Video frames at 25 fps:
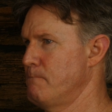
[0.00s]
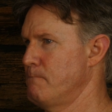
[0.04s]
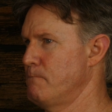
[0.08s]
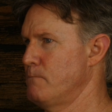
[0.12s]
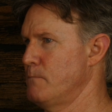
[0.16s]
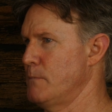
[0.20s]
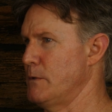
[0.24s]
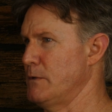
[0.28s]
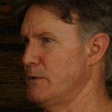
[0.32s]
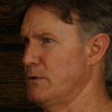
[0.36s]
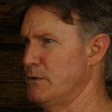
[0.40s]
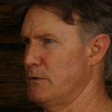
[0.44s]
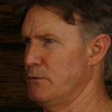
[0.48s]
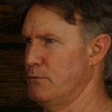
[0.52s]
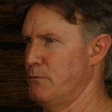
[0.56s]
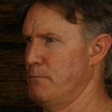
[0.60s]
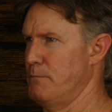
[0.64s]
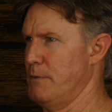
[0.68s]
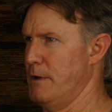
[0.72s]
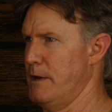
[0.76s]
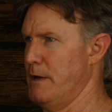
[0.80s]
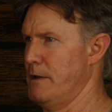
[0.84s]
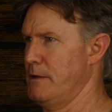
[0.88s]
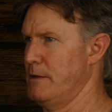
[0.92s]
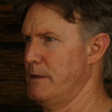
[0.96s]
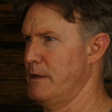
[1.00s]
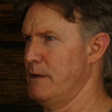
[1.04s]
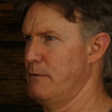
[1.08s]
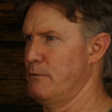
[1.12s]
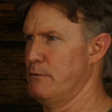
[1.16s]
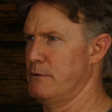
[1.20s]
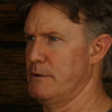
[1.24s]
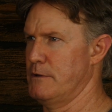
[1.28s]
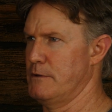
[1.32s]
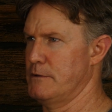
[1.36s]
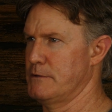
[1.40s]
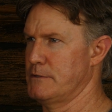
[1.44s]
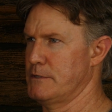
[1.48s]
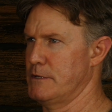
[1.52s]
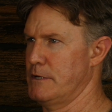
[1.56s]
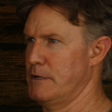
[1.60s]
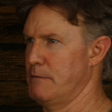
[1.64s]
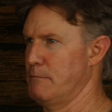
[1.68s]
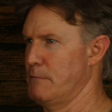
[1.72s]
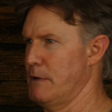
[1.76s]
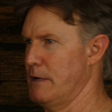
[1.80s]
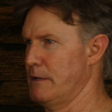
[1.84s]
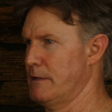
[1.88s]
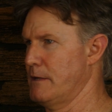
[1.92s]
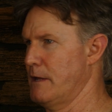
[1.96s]
He's got a little bed in there. We didn't see him
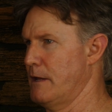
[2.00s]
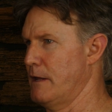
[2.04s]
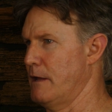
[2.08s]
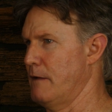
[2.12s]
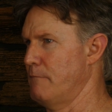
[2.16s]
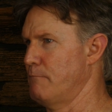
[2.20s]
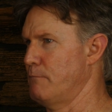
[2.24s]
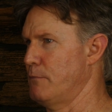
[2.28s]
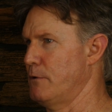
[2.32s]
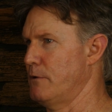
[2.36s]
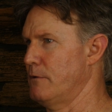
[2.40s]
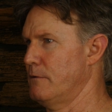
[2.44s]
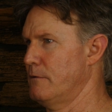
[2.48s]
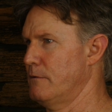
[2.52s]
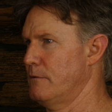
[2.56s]
make that up, but